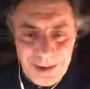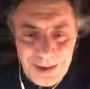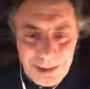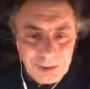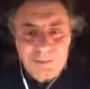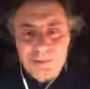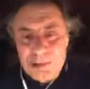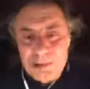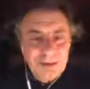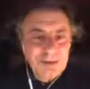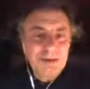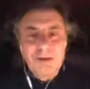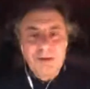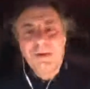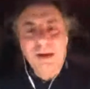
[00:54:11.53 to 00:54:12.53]
And all of a
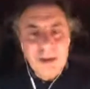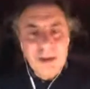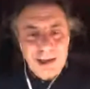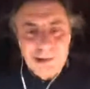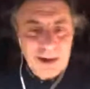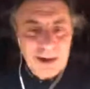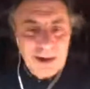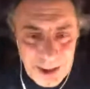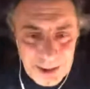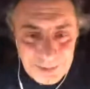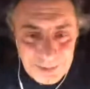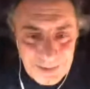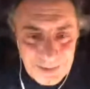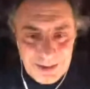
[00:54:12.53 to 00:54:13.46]
sudden, I realize I'm white.